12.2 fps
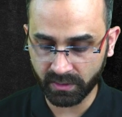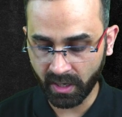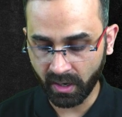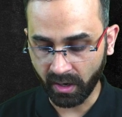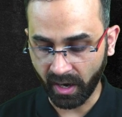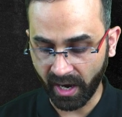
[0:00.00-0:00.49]

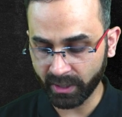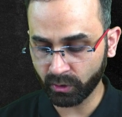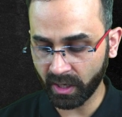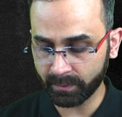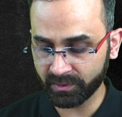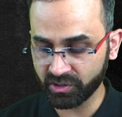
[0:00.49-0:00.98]

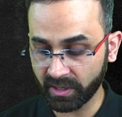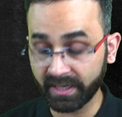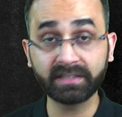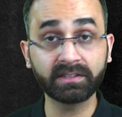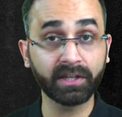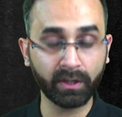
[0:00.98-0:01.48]
Hydrocarbon
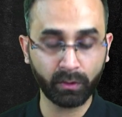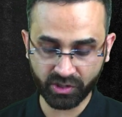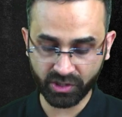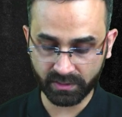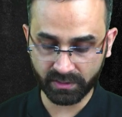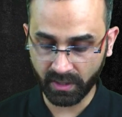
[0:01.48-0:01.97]
generally 3
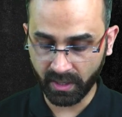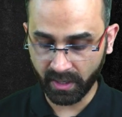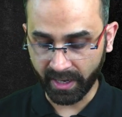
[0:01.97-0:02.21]
questions.